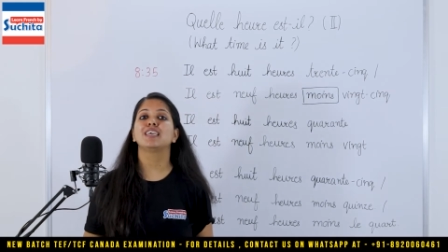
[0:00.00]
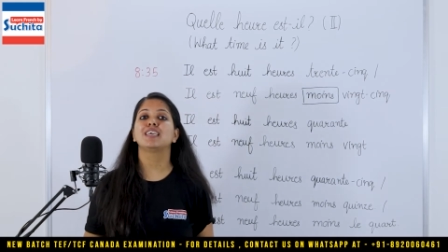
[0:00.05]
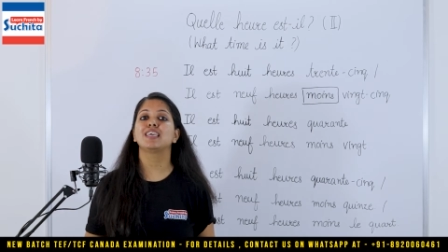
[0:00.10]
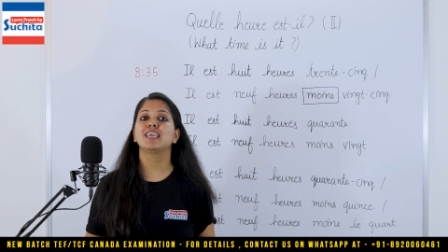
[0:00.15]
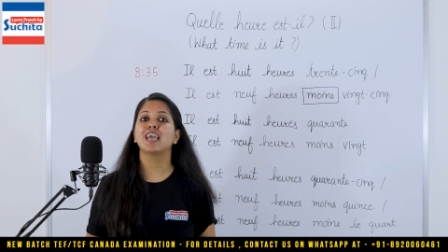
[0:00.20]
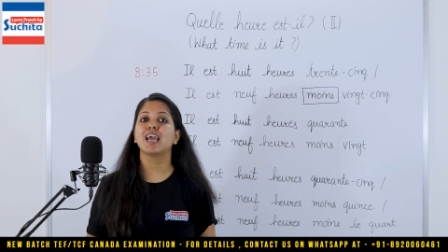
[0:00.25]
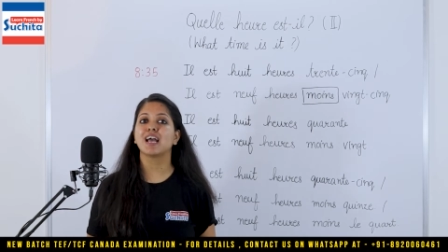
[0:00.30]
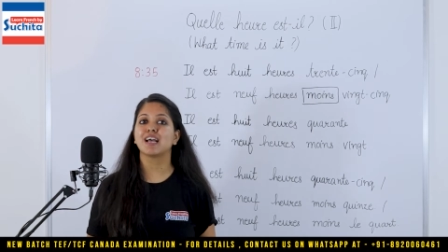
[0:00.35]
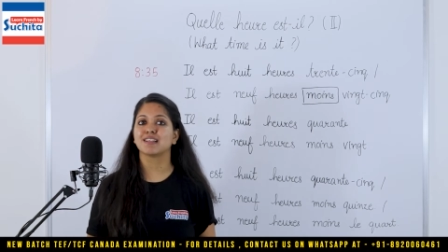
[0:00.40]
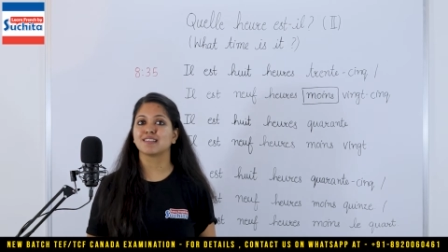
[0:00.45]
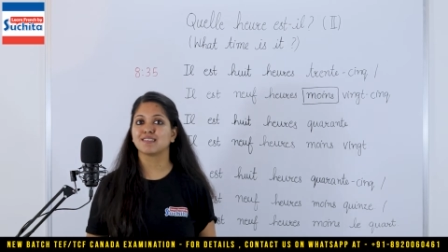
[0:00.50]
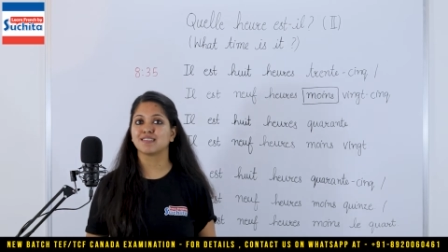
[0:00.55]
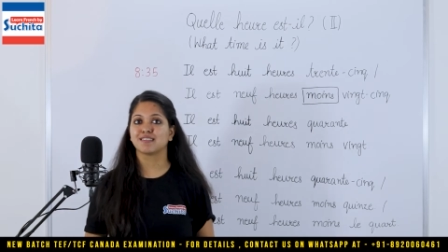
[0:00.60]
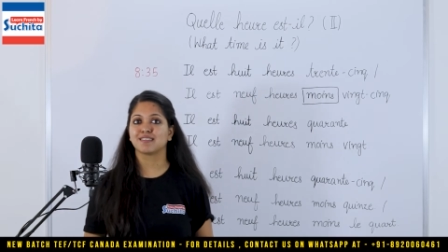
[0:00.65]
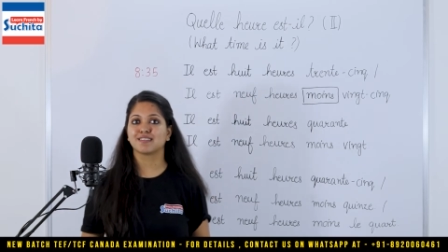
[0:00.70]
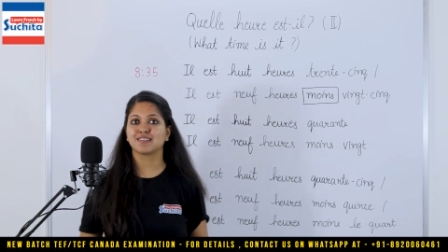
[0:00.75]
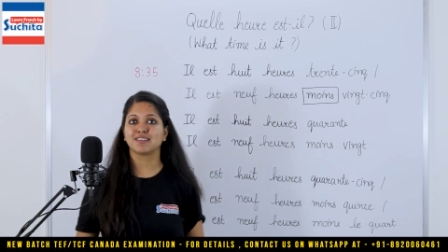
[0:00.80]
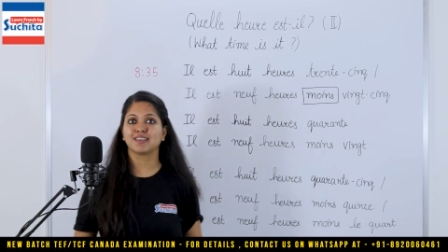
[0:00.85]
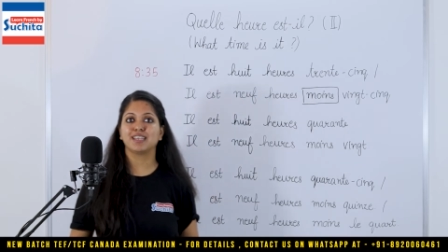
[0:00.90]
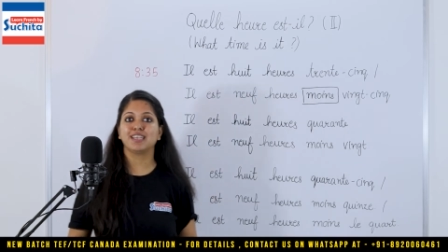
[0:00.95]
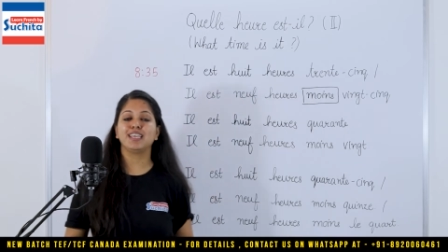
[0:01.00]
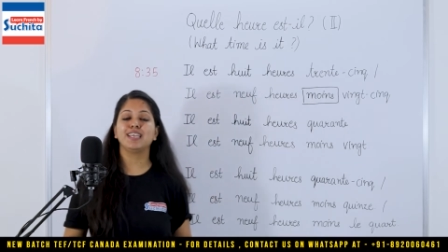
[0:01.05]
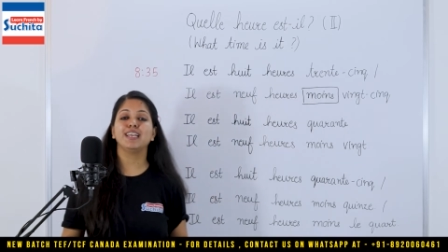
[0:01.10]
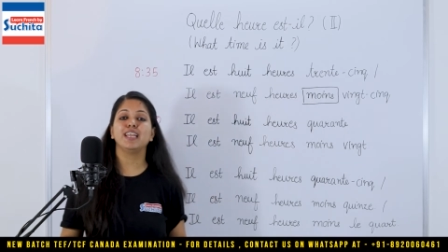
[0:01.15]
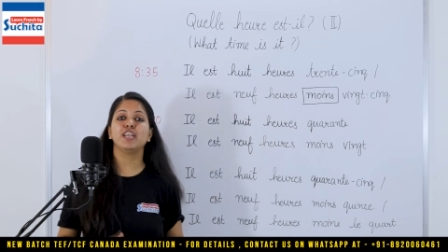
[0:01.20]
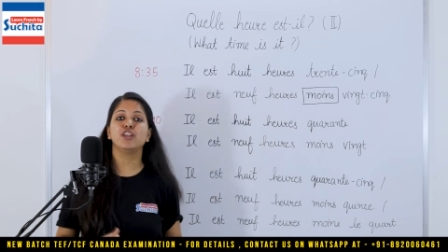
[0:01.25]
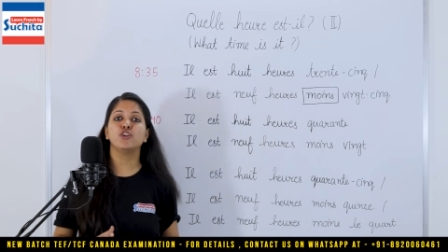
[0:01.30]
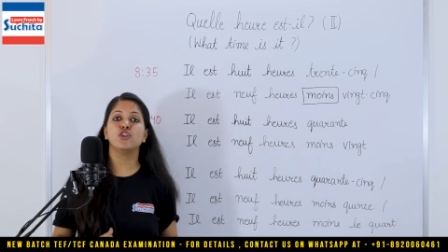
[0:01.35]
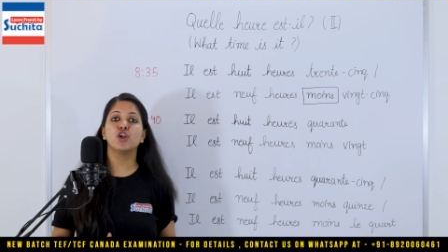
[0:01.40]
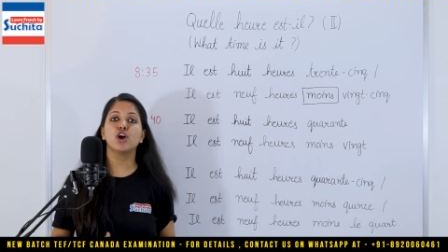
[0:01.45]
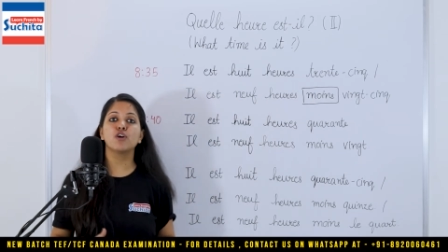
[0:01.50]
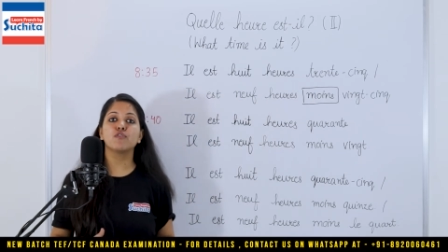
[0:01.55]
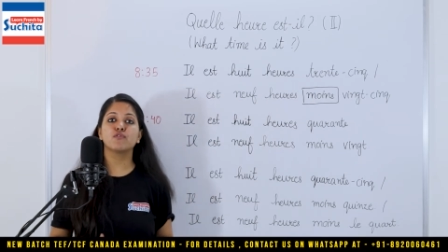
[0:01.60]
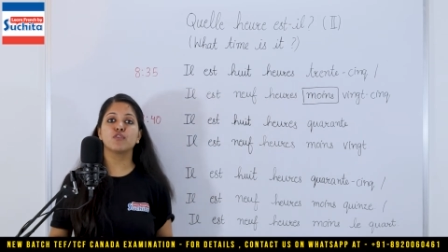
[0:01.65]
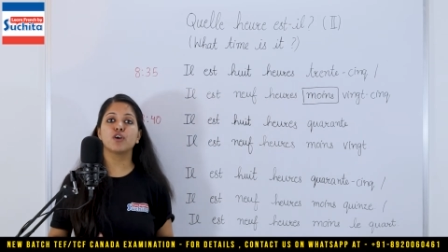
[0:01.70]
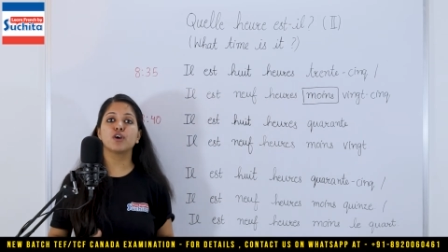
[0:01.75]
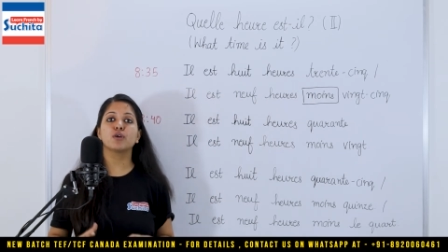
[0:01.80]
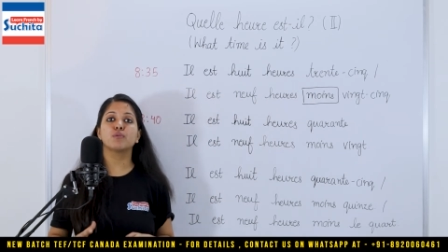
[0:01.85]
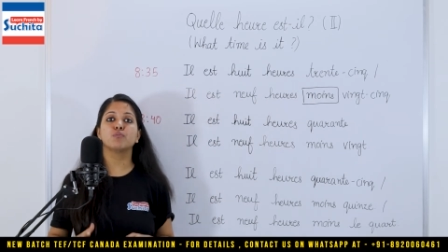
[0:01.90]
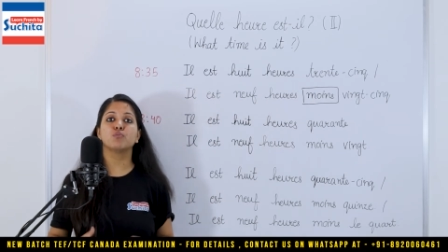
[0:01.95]
15. Il est 9
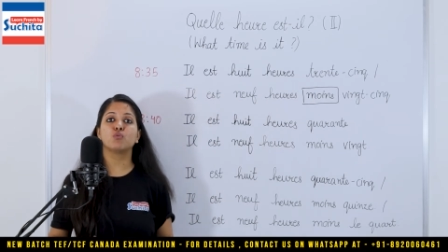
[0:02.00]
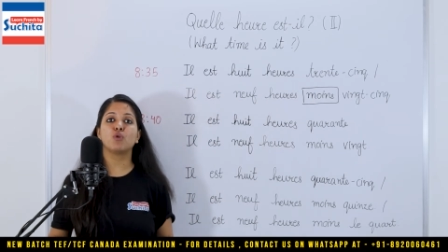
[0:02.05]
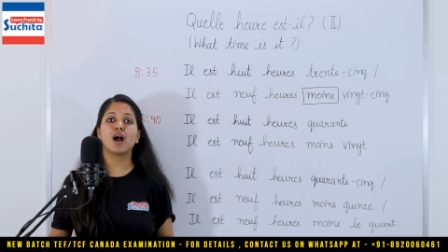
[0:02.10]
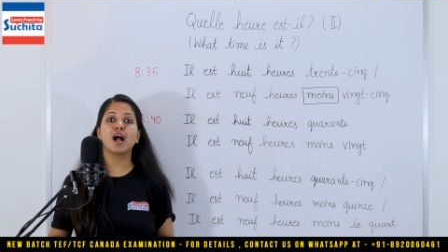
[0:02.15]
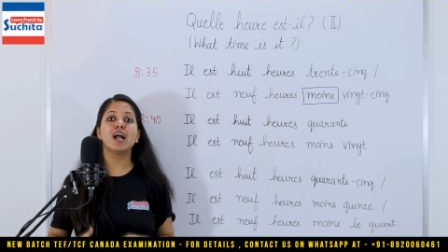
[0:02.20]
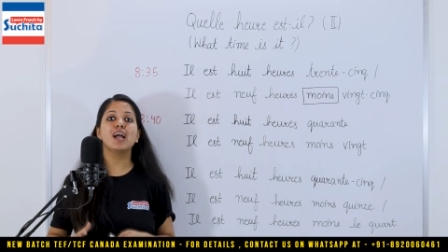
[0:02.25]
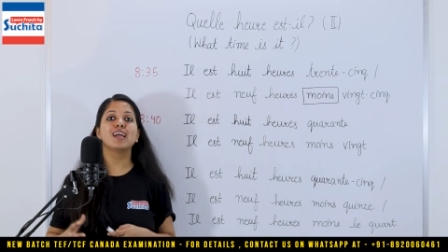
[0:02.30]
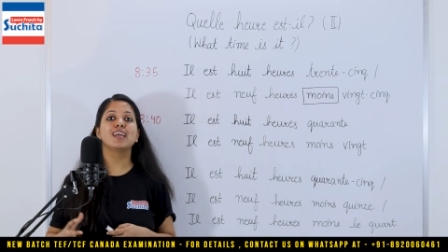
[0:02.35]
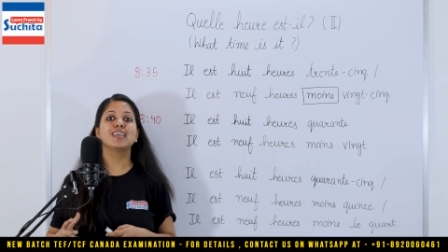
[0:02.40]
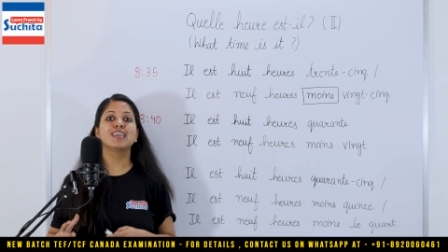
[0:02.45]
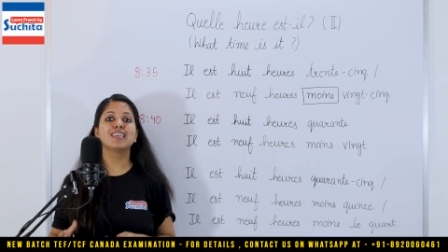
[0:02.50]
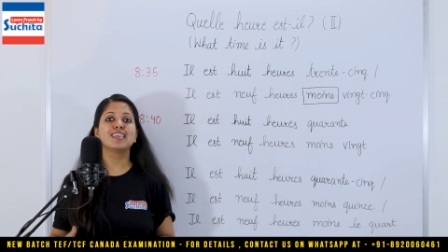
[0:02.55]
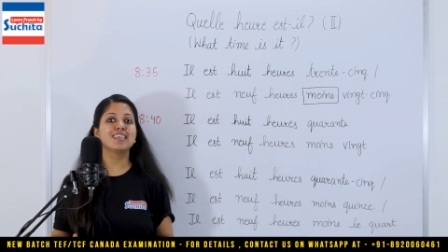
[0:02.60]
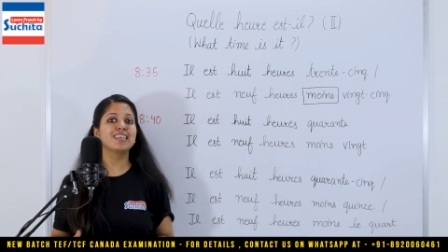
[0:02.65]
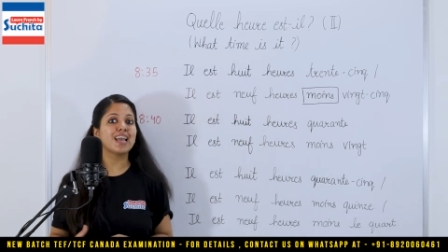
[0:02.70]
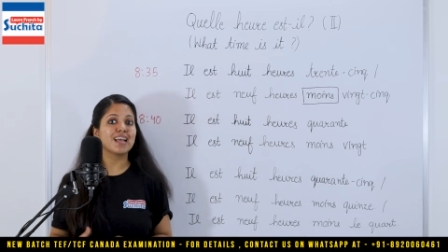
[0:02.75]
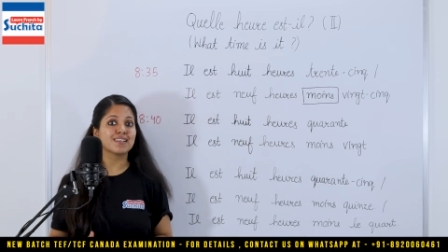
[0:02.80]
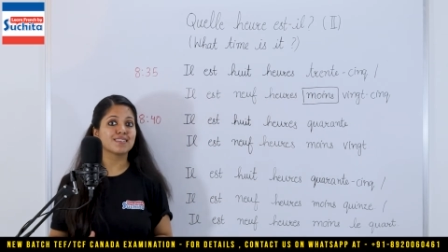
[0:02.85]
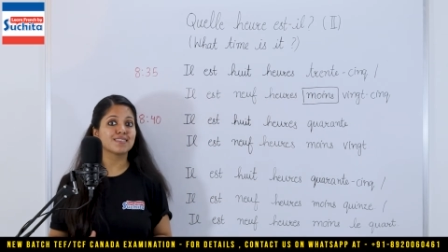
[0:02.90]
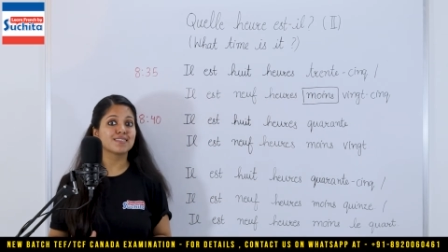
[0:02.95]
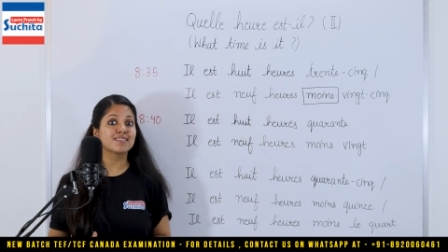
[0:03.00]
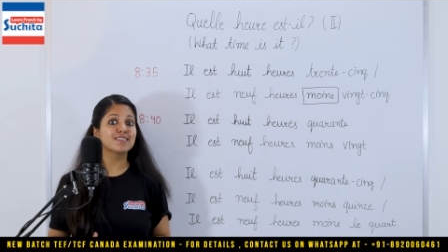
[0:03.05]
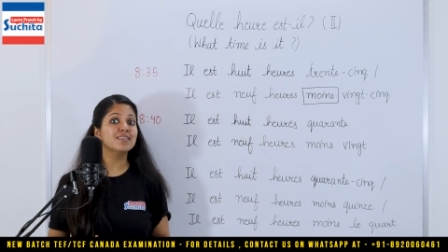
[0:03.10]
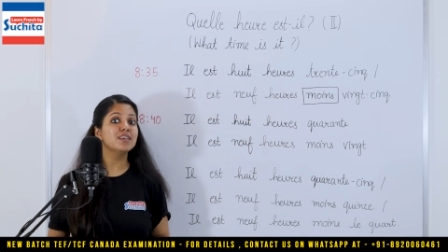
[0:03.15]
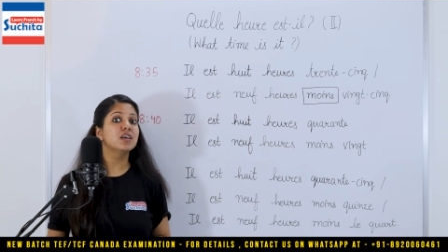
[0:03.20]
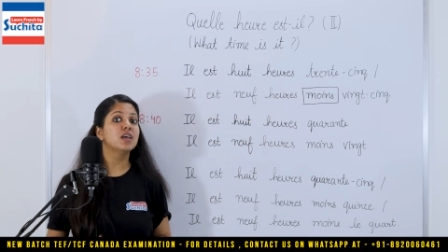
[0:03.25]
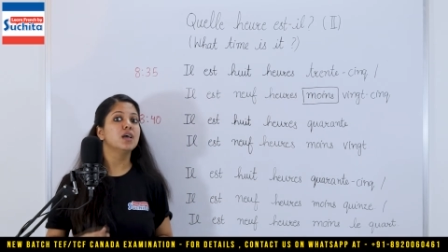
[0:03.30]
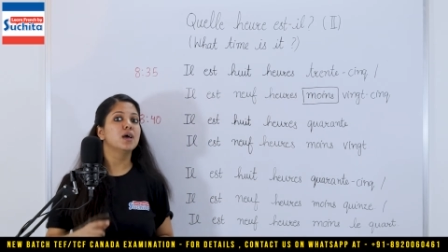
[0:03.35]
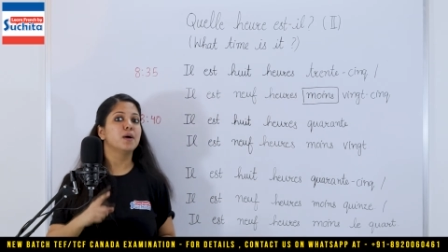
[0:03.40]
heures moins 15.